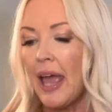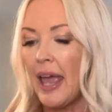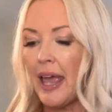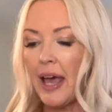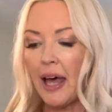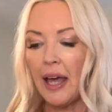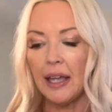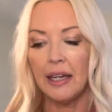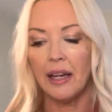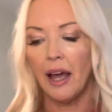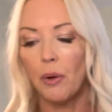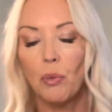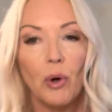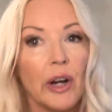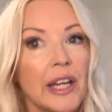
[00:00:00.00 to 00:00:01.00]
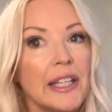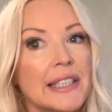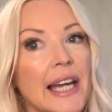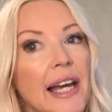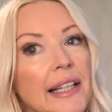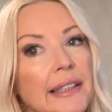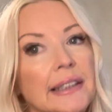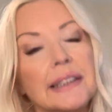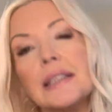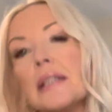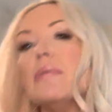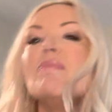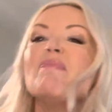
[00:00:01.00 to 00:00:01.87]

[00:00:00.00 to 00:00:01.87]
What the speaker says: and I wore it tons.